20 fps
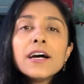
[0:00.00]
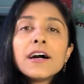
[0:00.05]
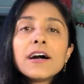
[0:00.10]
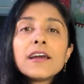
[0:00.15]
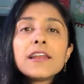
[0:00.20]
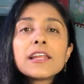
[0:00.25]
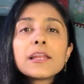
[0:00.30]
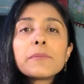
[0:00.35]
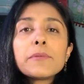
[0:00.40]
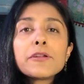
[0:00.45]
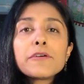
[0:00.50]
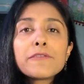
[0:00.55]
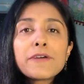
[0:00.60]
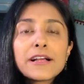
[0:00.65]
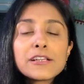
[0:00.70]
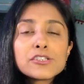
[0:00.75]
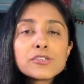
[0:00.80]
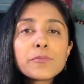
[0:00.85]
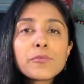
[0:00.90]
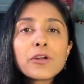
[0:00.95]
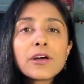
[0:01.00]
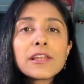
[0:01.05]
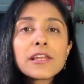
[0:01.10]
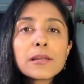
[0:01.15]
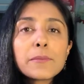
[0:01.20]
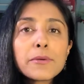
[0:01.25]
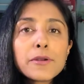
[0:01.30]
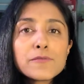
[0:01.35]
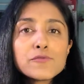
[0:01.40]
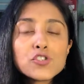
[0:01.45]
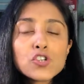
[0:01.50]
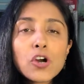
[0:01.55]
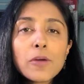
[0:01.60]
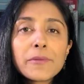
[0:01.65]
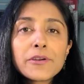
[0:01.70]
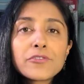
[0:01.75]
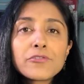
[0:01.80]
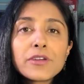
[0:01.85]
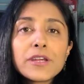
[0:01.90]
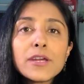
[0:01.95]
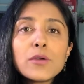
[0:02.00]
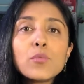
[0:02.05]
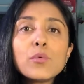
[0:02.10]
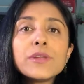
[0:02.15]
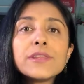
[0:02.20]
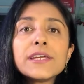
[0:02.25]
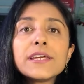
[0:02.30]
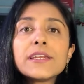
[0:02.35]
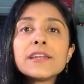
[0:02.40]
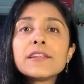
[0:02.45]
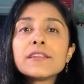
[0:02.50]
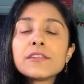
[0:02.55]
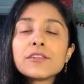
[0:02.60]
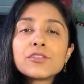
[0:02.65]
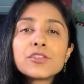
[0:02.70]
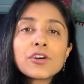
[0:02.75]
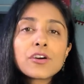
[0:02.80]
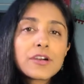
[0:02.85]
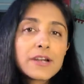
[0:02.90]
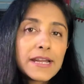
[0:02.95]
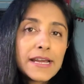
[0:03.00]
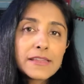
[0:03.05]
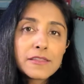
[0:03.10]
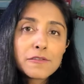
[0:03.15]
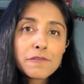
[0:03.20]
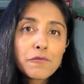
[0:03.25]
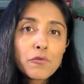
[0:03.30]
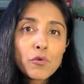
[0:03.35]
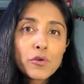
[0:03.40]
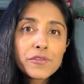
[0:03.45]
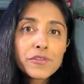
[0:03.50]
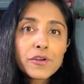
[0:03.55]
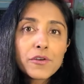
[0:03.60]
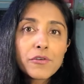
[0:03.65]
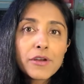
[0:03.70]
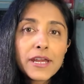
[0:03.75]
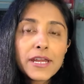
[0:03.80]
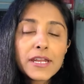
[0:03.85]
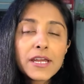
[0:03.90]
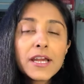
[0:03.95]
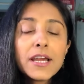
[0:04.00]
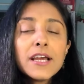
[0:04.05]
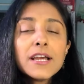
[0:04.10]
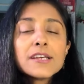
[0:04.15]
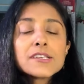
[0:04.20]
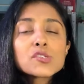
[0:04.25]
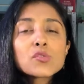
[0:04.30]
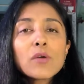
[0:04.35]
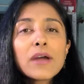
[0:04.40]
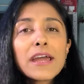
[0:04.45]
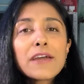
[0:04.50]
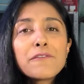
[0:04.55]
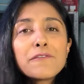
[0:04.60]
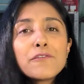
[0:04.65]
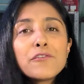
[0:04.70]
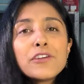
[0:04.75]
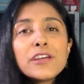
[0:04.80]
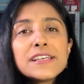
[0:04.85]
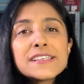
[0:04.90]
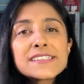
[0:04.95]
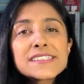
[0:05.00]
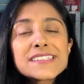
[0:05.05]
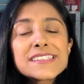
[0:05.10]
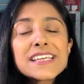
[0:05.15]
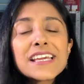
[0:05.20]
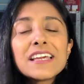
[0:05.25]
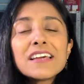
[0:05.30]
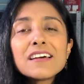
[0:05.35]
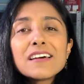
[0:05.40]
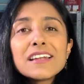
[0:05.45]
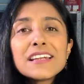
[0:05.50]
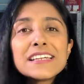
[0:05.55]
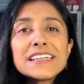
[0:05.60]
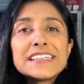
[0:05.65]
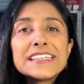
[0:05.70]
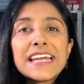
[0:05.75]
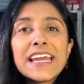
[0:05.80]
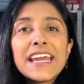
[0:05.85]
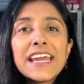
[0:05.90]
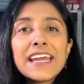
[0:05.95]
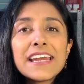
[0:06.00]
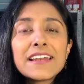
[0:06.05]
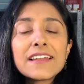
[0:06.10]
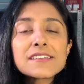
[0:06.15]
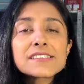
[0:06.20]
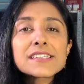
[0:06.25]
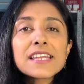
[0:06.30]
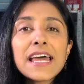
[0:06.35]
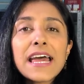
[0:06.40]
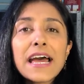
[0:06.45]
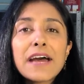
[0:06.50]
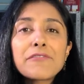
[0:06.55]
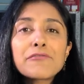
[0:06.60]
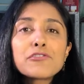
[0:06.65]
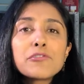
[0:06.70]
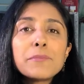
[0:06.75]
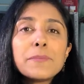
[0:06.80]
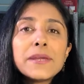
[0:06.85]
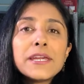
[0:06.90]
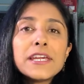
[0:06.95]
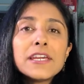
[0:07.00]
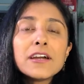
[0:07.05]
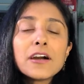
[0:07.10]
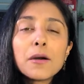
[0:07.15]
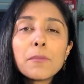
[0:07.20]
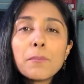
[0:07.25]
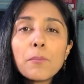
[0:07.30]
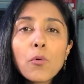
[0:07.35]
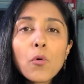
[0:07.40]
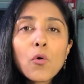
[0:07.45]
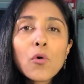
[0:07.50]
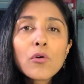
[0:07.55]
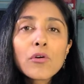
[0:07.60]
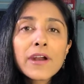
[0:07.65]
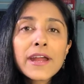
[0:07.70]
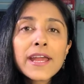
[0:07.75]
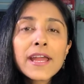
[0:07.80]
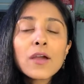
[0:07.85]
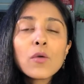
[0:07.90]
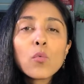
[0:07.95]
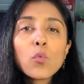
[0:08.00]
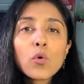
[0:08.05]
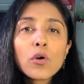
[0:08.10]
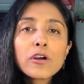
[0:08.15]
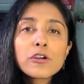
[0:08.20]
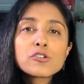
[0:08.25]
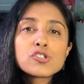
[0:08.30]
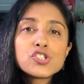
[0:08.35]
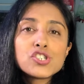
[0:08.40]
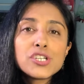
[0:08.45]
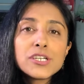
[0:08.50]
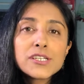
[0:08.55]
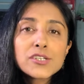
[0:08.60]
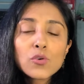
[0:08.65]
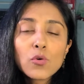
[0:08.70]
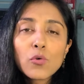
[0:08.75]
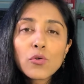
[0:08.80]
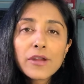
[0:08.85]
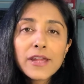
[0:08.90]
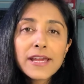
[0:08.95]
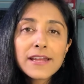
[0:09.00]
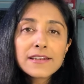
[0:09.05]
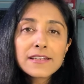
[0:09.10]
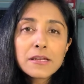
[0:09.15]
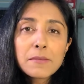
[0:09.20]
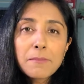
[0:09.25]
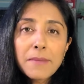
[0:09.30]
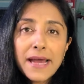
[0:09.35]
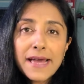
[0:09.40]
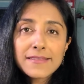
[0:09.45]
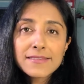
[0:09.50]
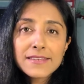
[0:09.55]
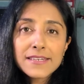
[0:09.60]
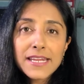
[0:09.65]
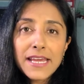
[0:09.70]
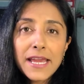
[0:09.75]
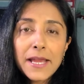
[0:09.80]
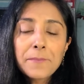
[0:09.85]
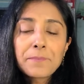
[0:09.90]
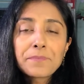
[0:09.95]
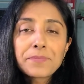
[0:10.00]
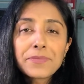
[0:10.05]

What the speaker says: a little bit of algebra, a little bit of geometry within the third and the fourth grade. So every single day doesn't have to be a boring worksheet-oriented math day,